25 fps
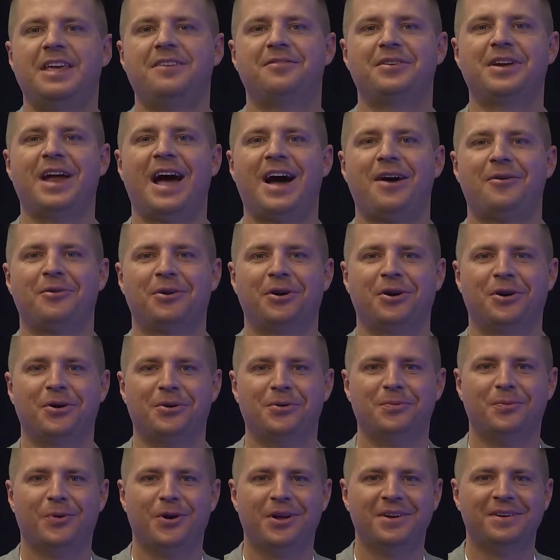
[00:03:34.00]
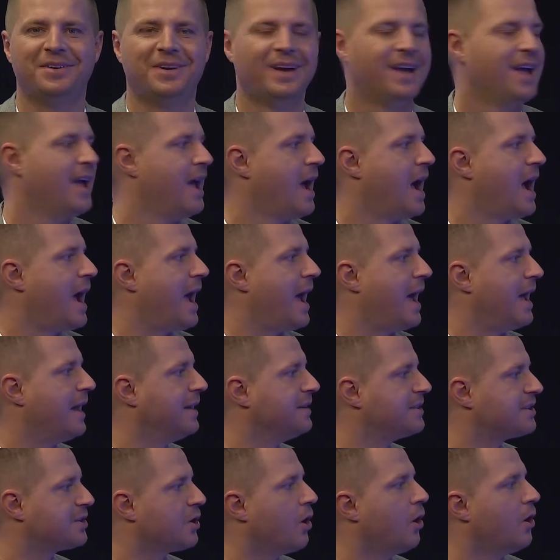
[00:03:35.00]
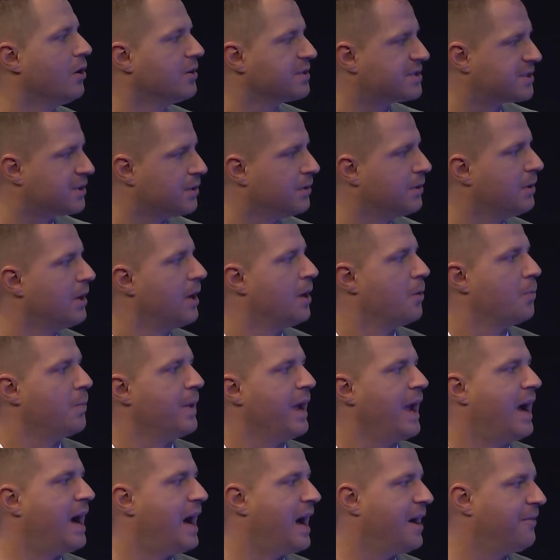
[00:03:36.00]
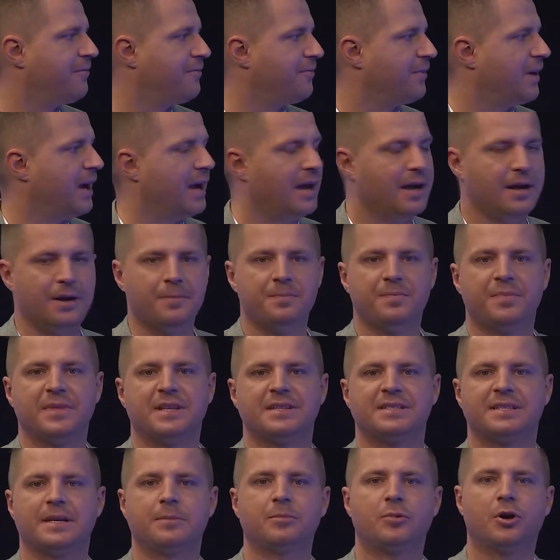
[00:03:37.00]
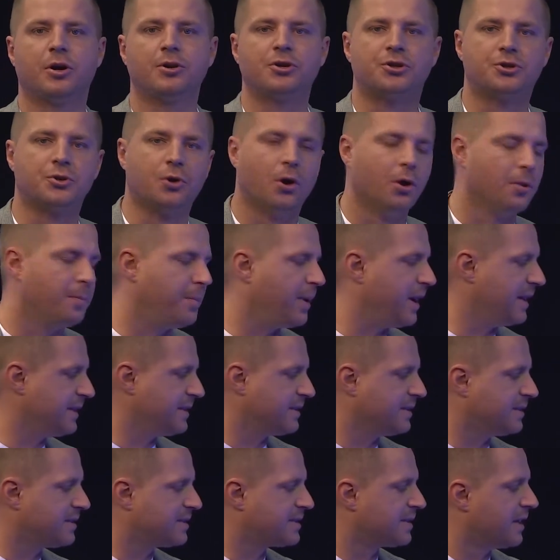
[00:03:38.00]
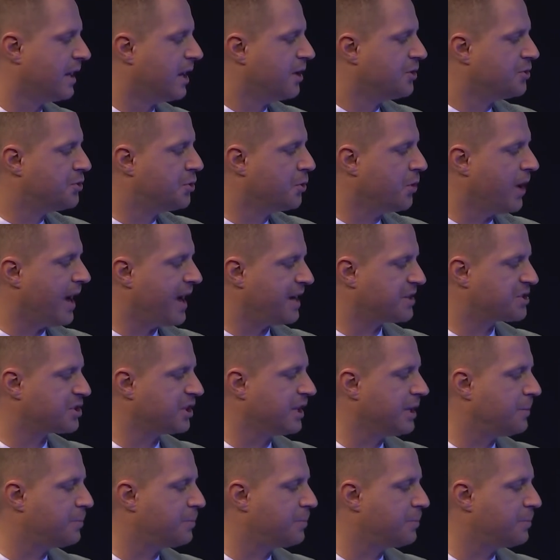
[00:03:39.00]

even our own one. And also we have um, some control buttons to actually